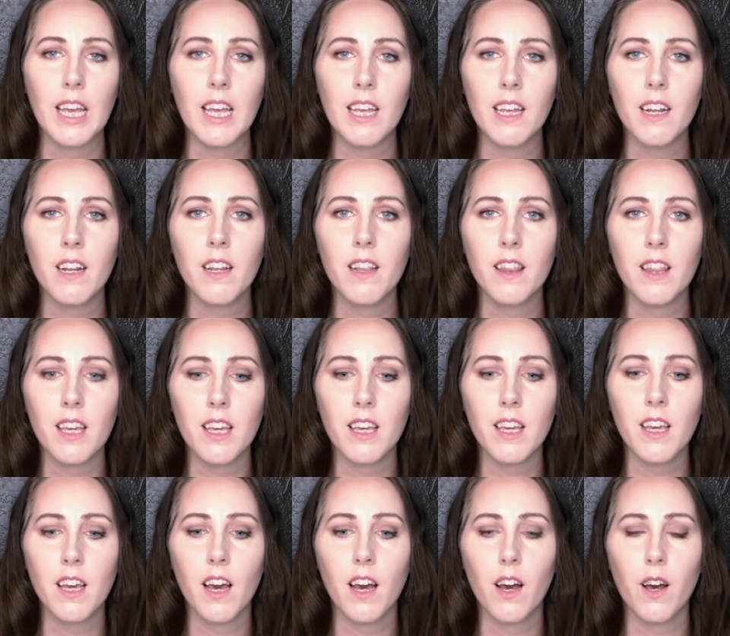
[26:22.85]
in
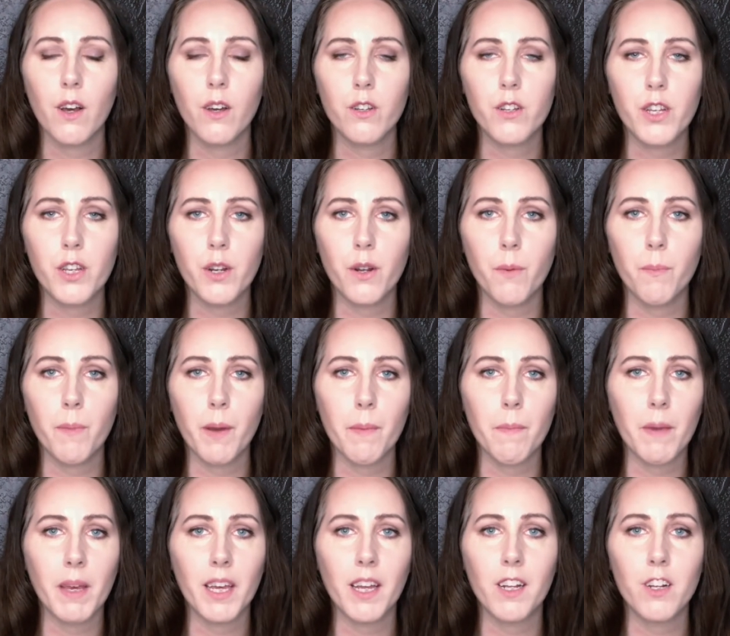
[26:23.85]
by
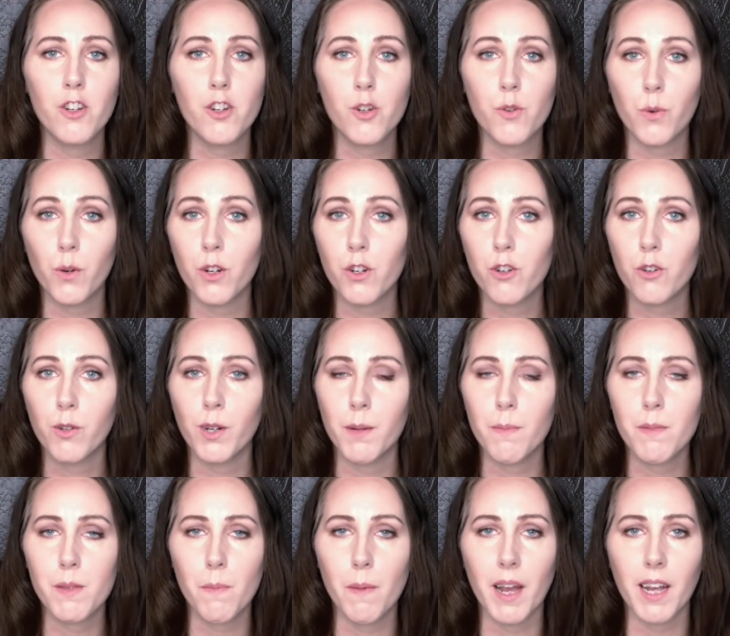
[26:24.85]
making short
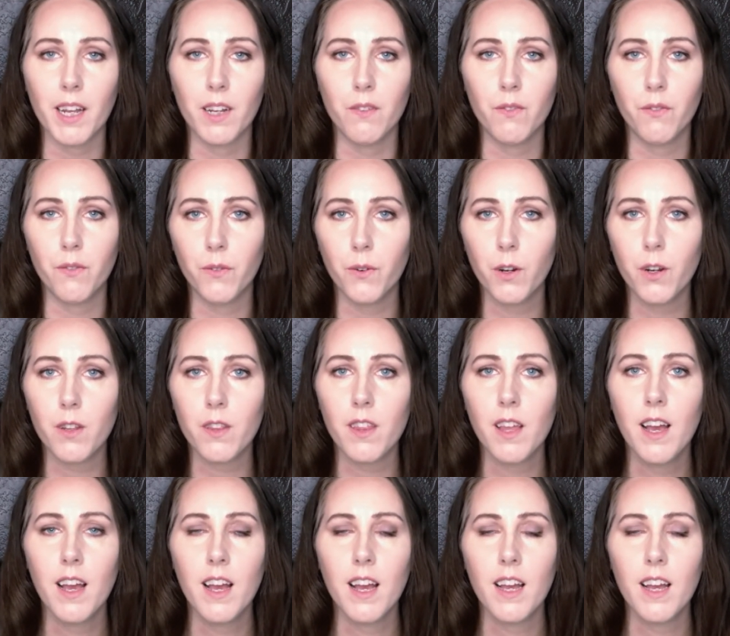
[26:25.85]
trips back and forth.